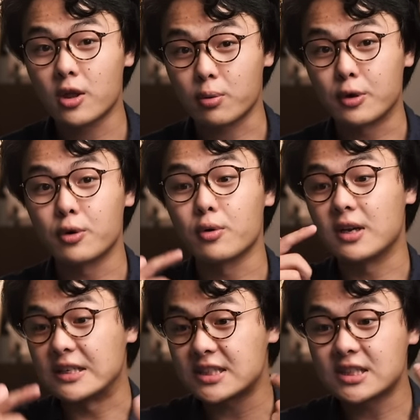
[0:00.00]
through
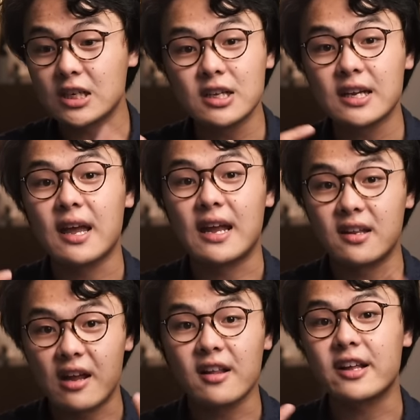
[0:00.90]
instilling a
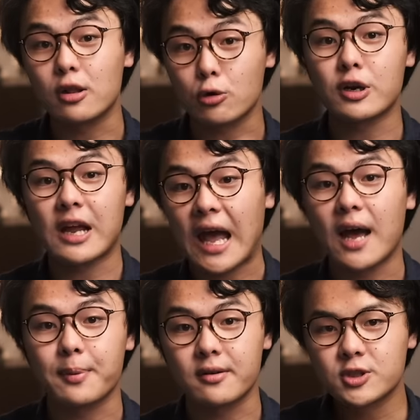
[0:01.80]
daily learning habit.
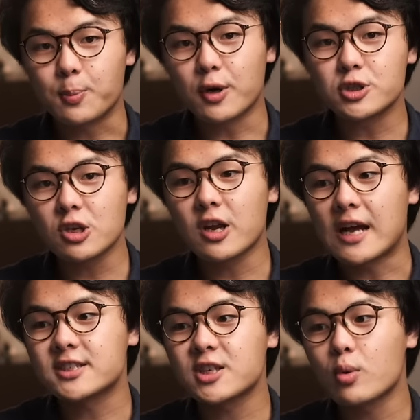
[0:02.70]
So personally,
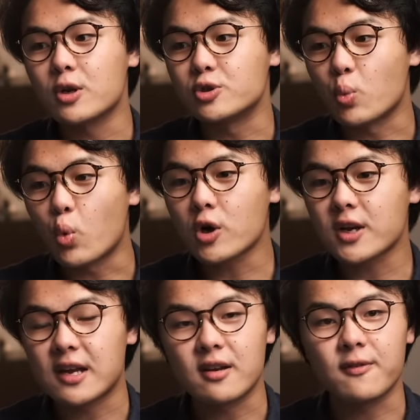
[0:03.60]
as someone who's
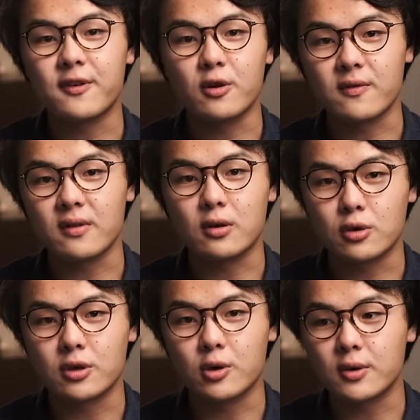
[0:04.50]
working in the field of
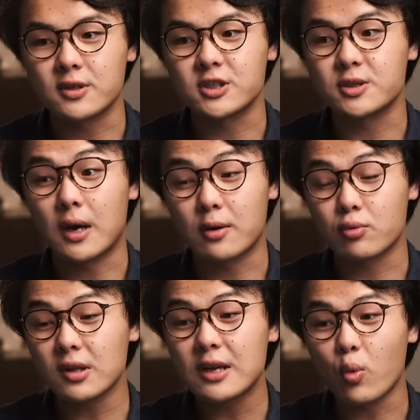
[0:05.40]
literary criticism, I
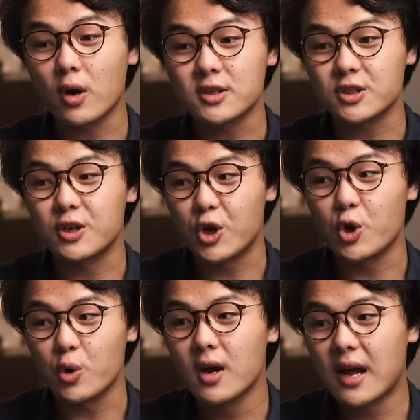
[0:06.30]
really want to
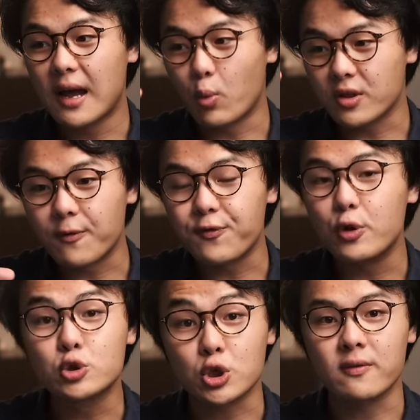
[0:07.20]
know what the
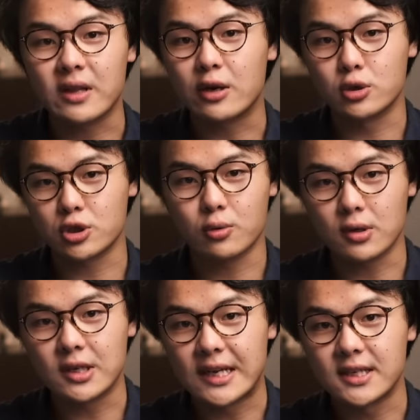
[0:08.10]
future of literature
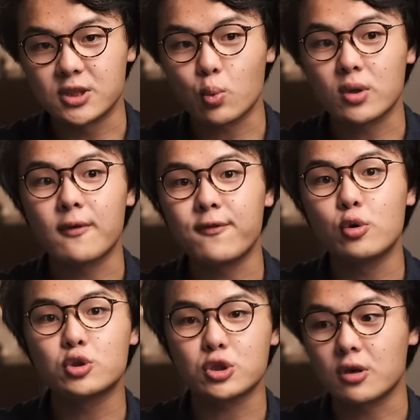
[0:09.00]
really is, what the
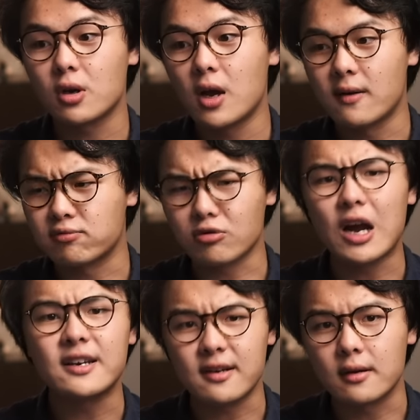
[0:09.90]
future of
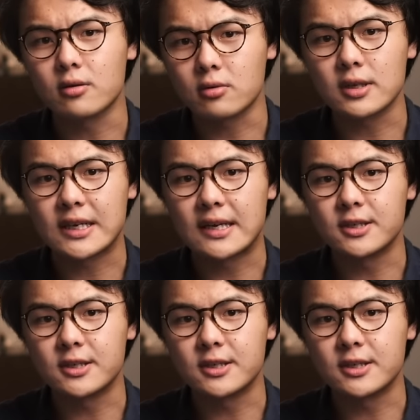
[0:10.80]
writing really